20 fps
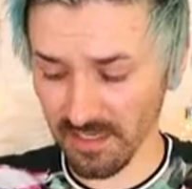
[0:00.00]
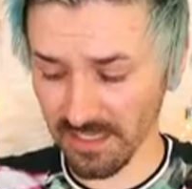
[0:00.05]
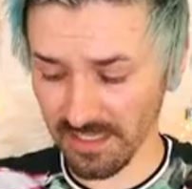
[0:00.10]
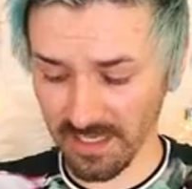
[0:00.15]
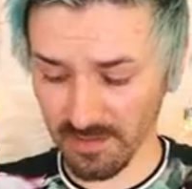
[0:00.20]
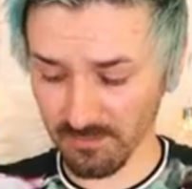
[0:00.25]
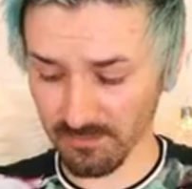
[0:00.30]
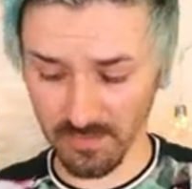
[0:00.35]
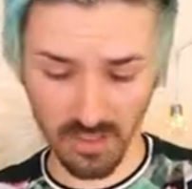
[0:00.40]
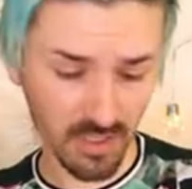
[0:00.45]
not
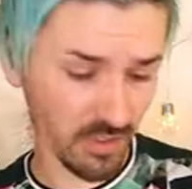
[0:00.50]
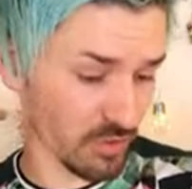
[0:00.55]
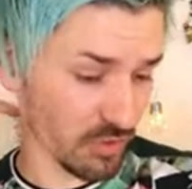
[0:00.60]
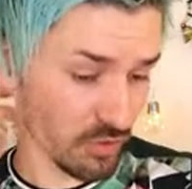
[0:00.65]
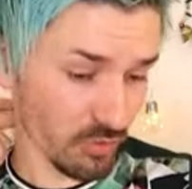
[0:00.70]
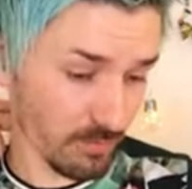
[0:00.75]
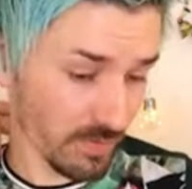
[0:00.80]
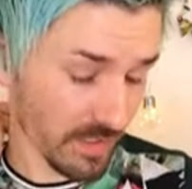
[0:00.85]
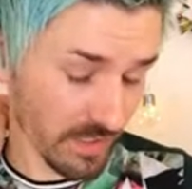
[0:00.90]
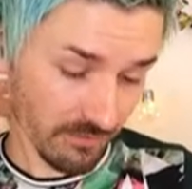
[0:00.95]
like I'm a
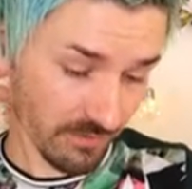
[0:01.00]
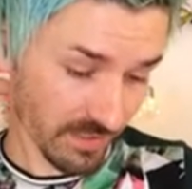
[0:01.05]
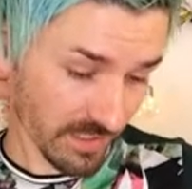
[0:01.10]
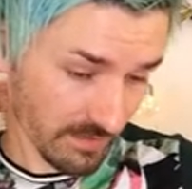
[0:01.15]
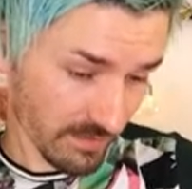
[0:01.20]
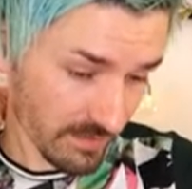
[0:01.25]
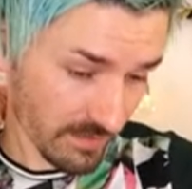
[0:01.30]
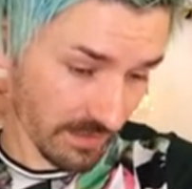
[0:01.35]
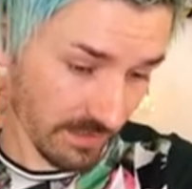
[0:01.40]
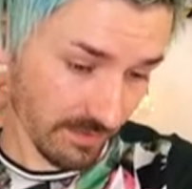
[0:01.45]
newbie or
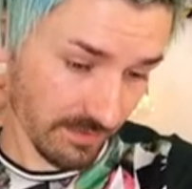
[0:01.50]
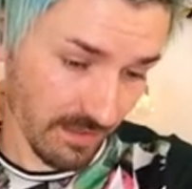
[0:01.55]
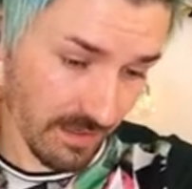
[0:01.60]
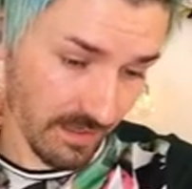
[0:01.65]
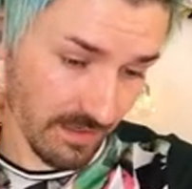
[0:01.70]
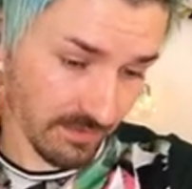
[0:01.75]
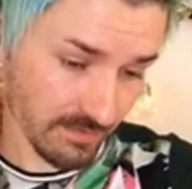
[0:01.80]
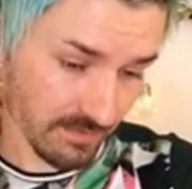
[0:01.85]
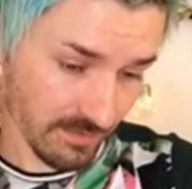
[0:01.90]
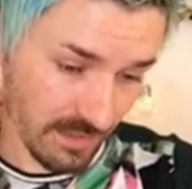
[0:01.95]
anything like
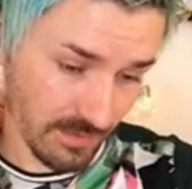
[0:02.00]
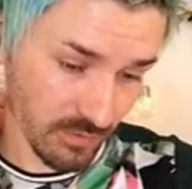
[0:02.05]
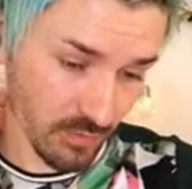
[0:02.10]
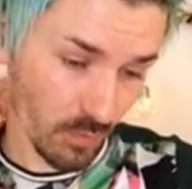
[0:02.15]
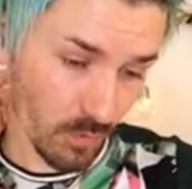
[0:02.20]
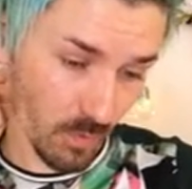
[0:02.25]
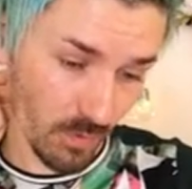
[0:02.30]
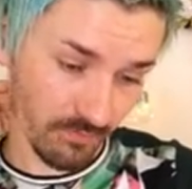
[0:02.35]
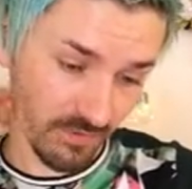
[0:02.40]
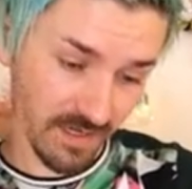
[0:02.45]
that. I
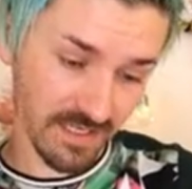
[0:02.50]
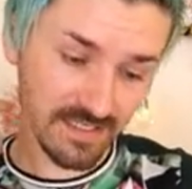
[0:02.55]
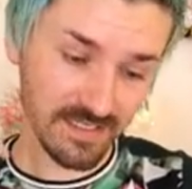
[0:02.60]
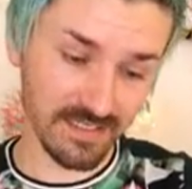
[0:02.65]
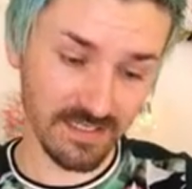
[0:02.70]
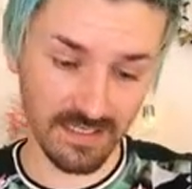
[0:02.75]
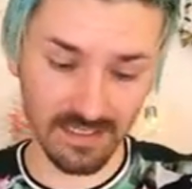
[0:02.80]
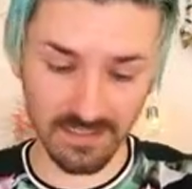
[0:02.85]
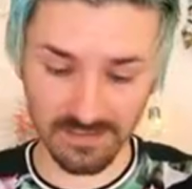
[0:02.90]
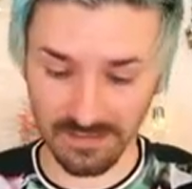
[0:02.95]
know what
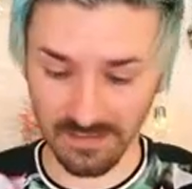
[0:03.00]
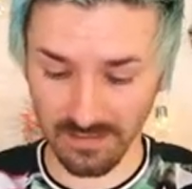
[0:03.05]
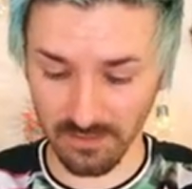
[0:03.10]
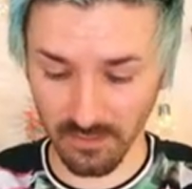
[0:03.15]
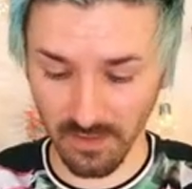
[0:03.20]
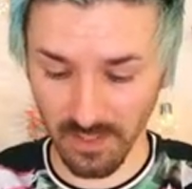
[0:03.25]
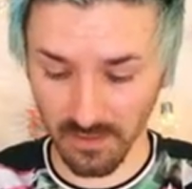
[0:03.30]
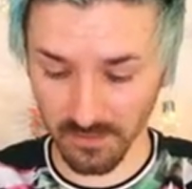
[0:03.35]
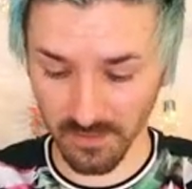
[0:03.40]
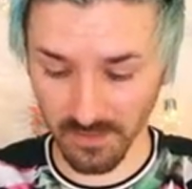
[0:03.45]
resin is and I
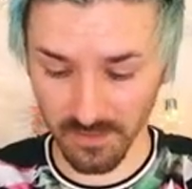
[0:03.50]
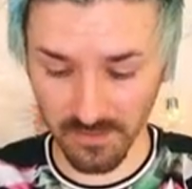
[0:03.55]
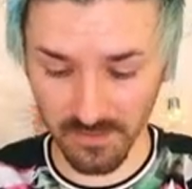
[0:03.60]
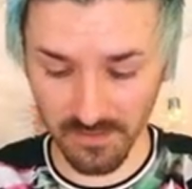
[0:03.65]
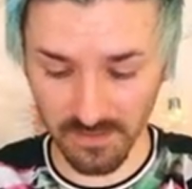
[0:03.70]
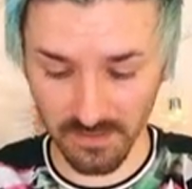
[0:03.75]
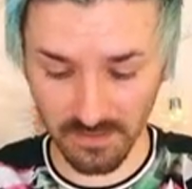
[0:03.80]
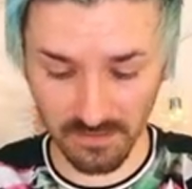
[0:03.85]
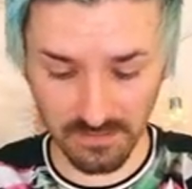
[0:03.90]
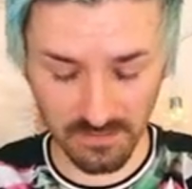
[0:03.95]
know how to
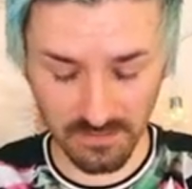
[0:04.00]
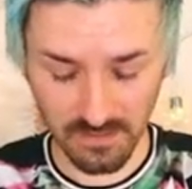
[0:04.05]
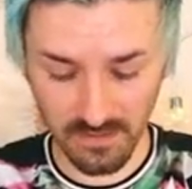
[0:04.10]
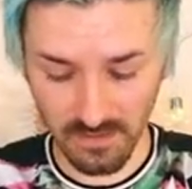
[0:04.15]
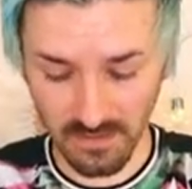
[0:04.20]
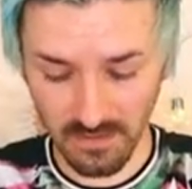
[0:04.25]
use it.